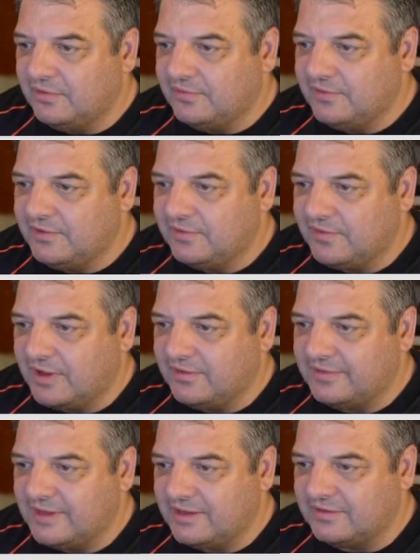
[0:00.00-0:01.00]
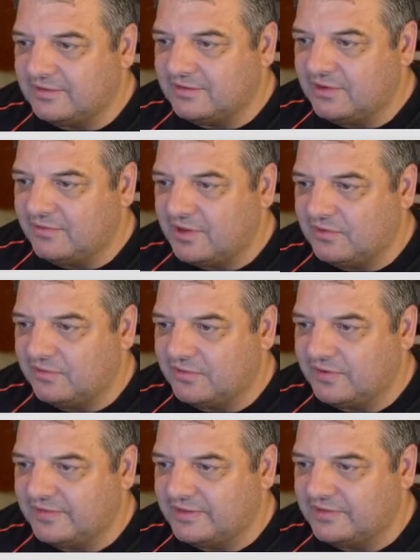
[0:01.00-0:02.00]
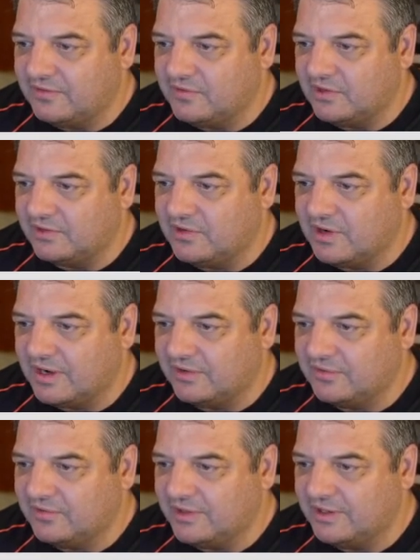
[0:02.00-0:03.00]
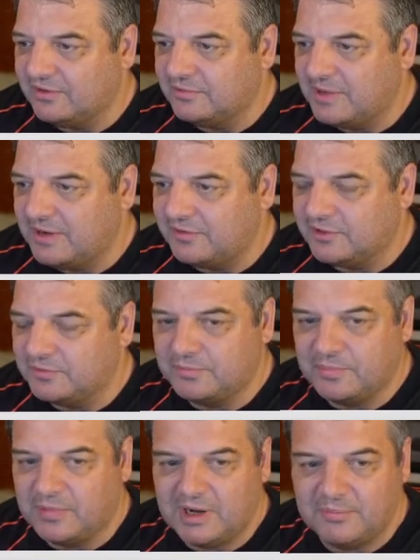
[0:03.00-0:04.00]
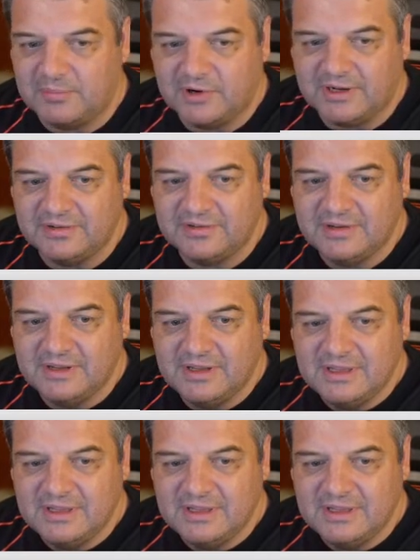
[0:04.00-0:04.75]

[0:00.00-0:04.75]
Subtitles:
$55,757.93 as my average buy price.